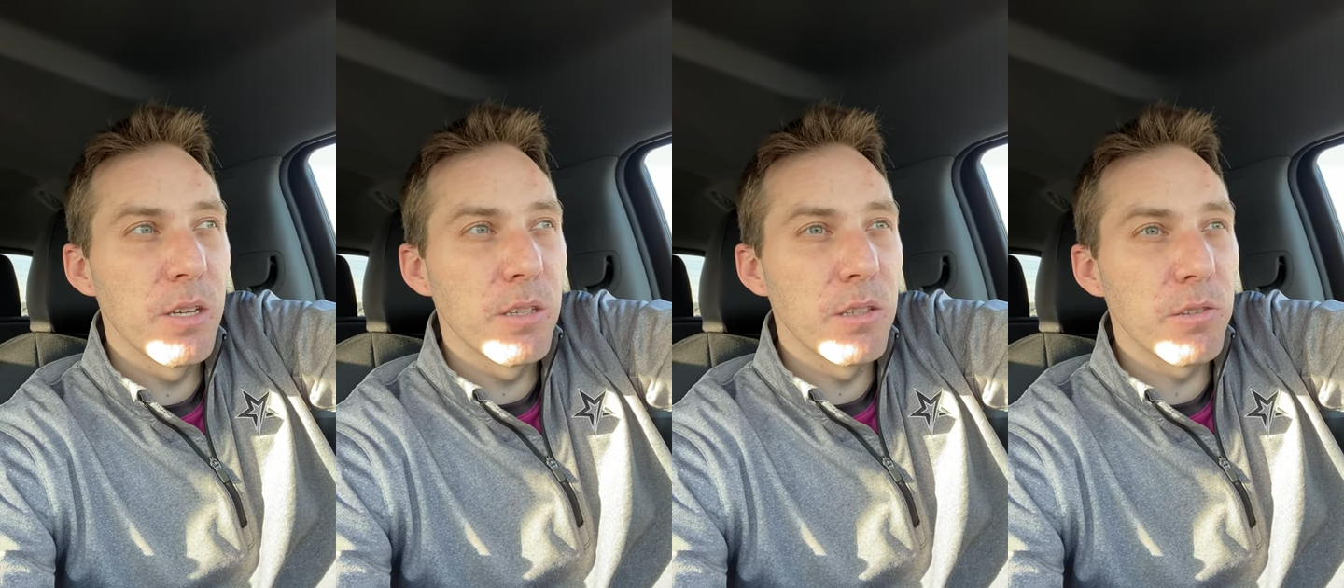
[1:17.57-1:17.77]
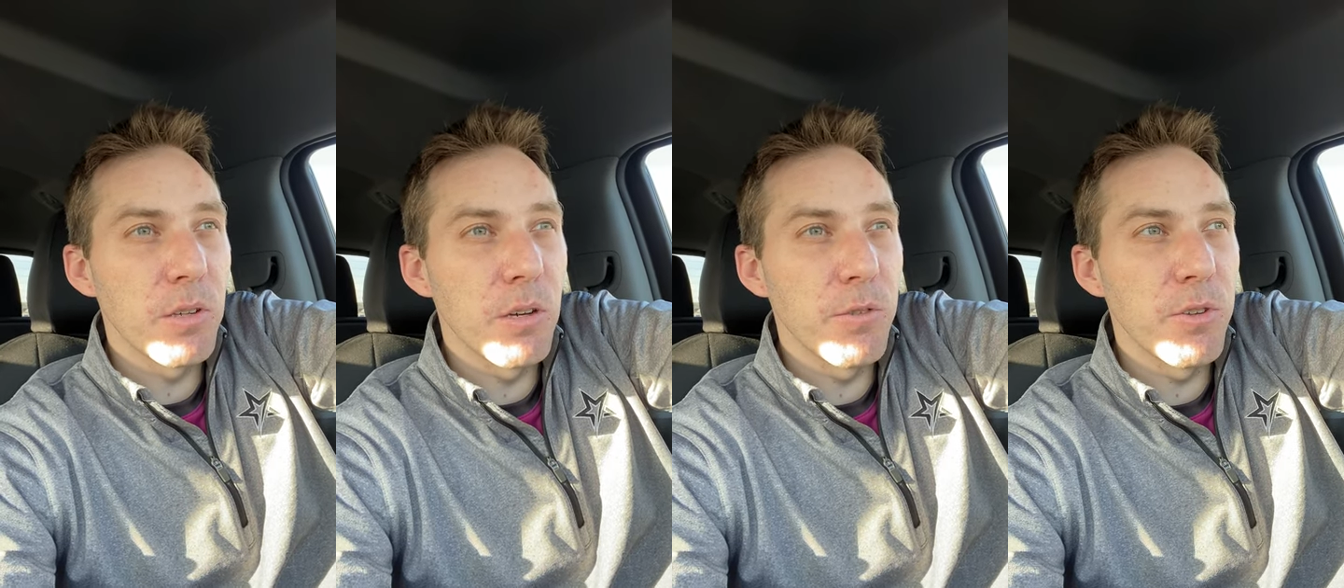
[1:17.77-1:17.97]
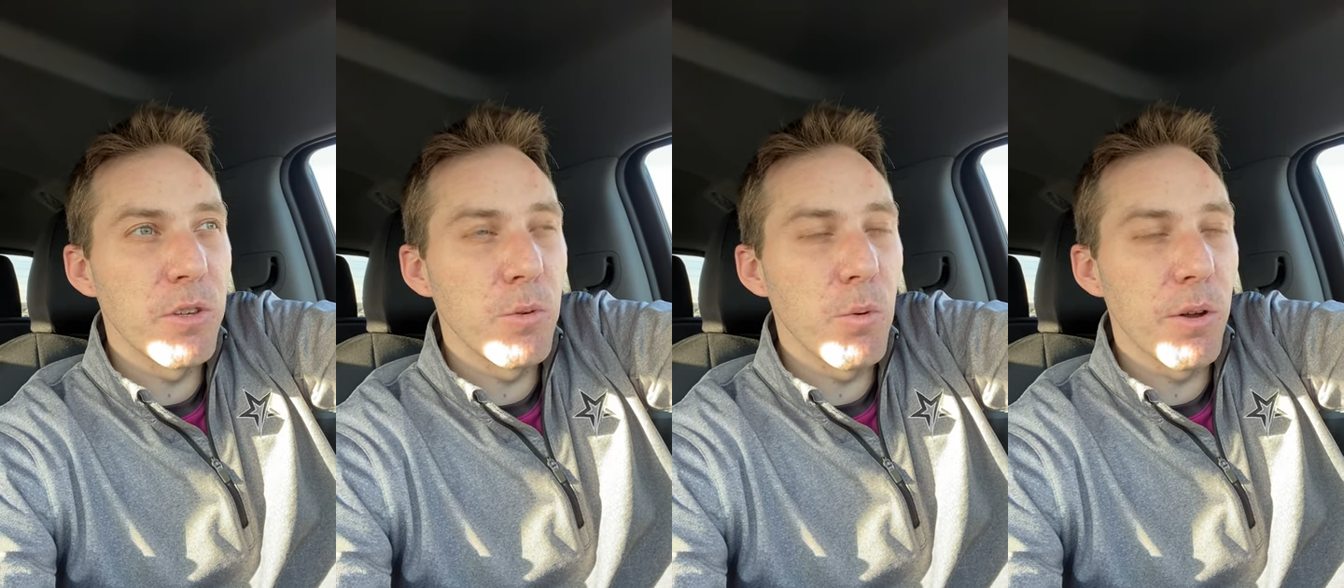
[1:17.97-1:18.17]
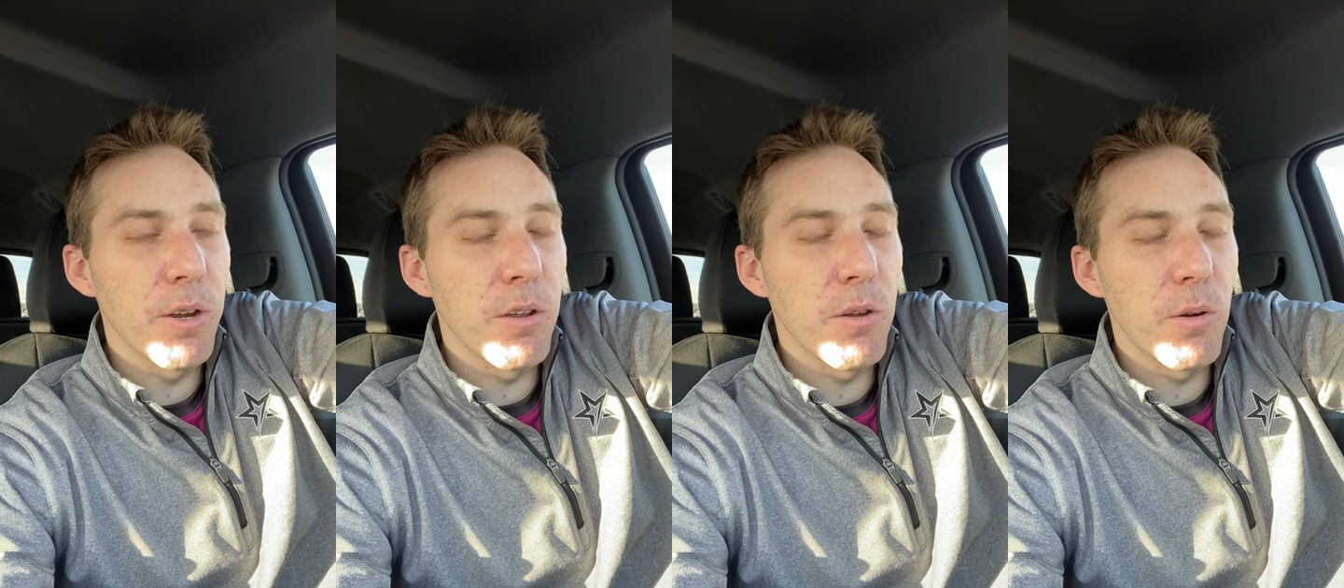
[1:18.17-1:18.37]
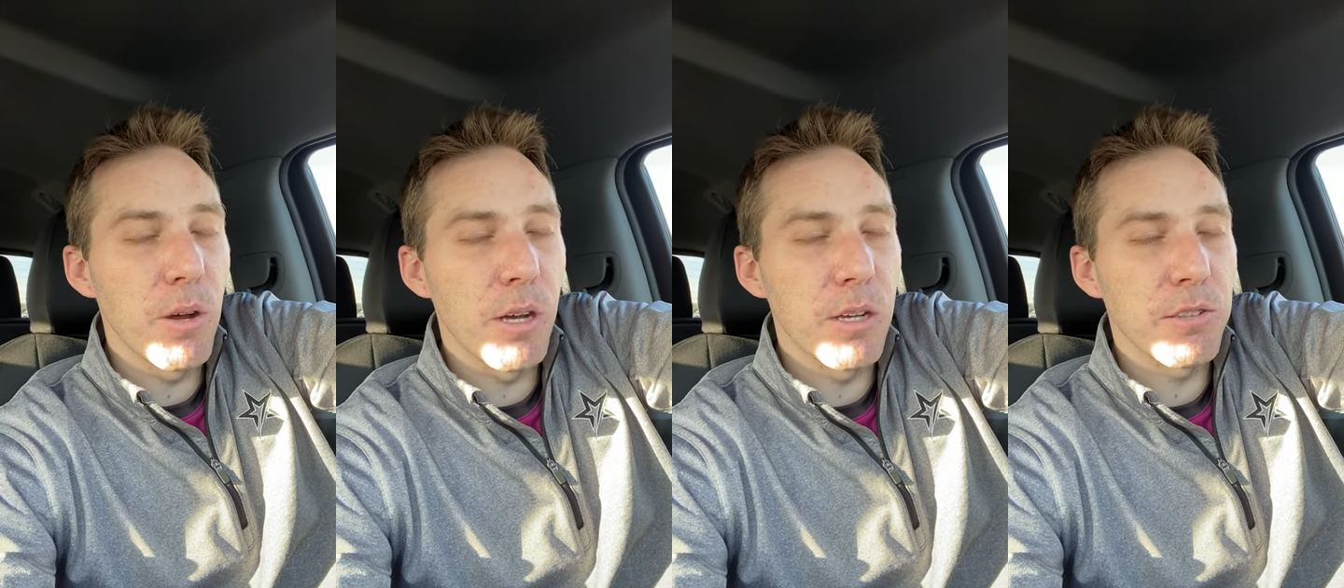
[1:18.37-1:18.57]
So if you want
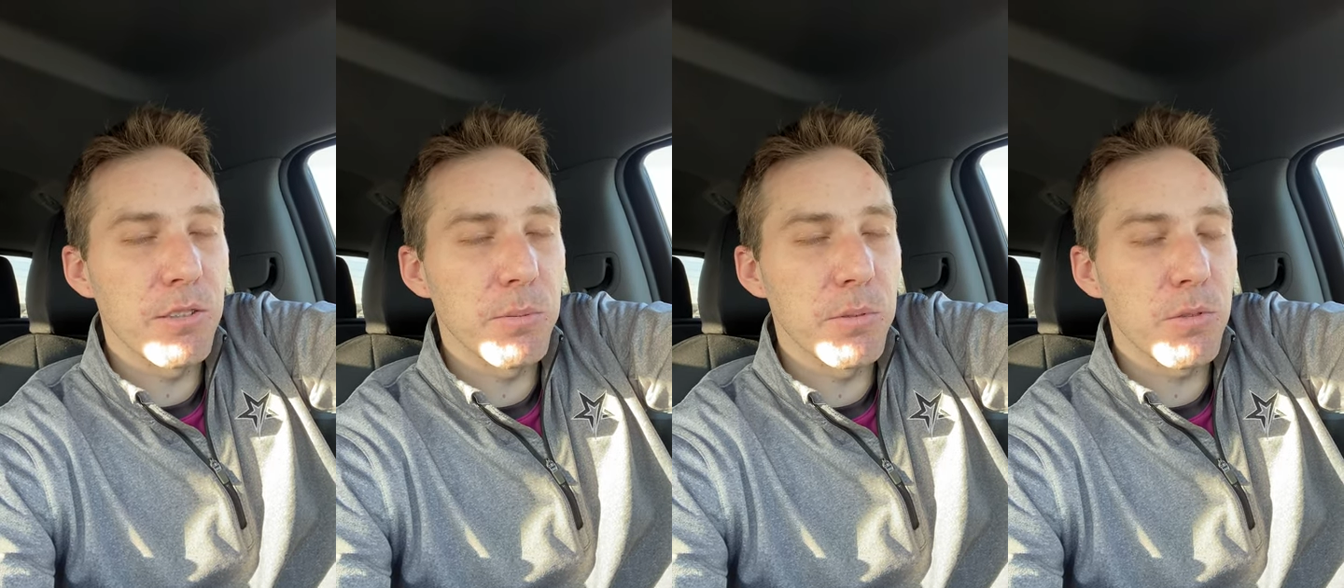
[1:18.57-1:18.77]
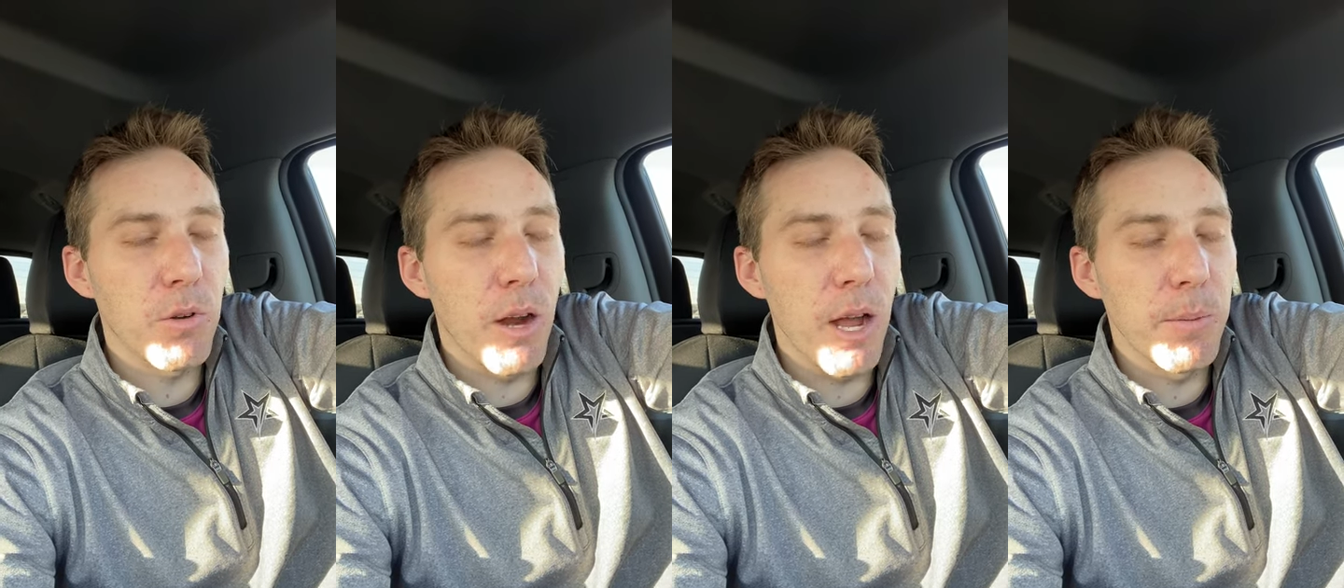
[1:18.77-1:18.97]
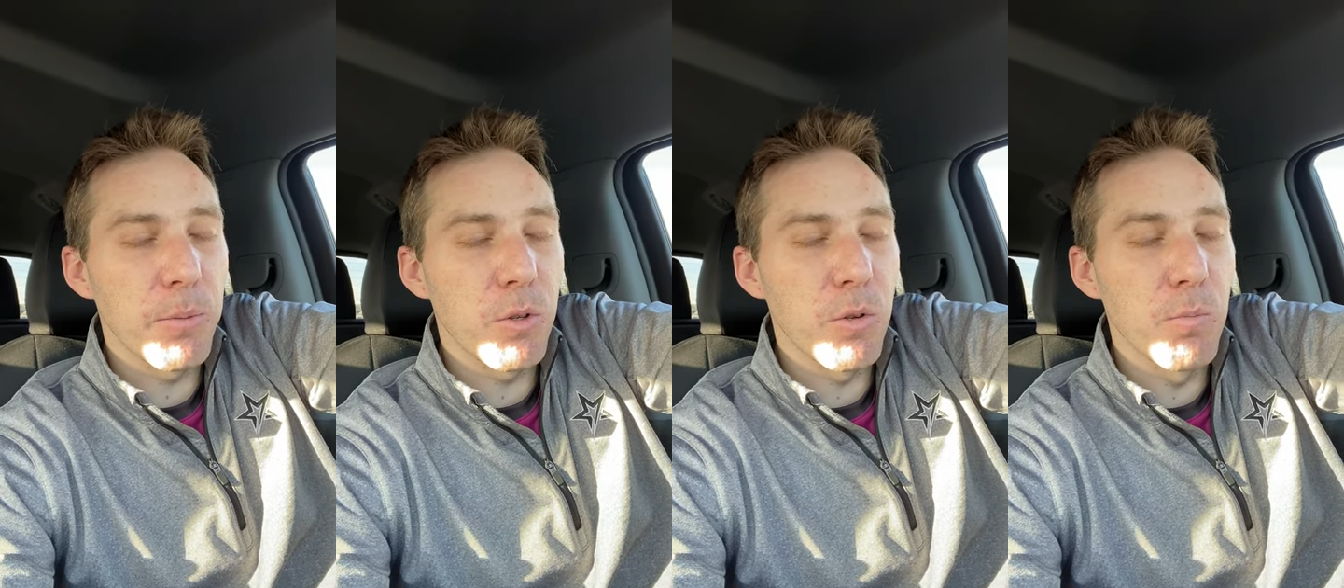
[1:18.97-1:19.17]
to subscribe